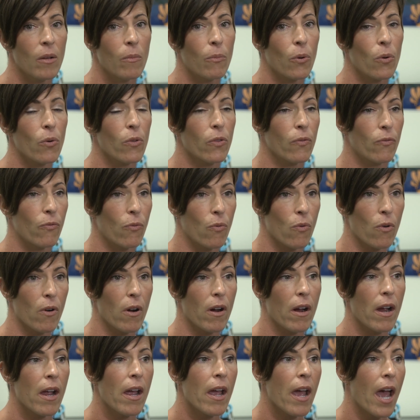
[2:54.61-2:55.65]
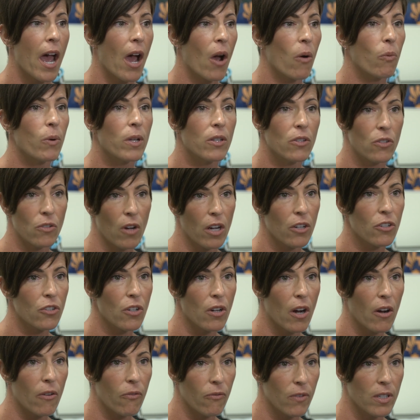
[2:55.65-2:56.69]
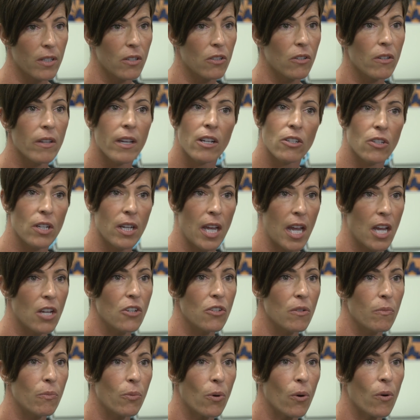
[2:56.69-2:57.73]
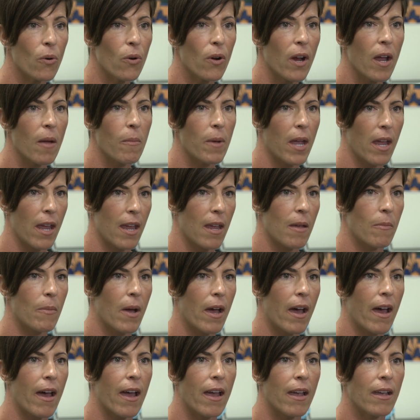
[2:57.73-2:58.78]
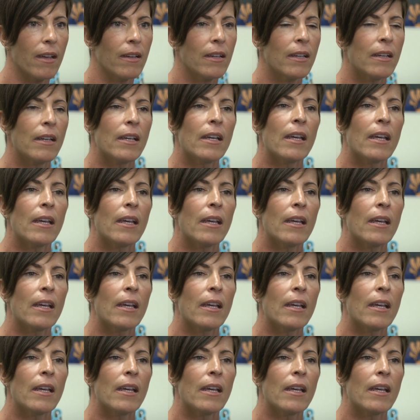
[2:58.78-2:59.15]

both for how we structure our physical education program at AIM High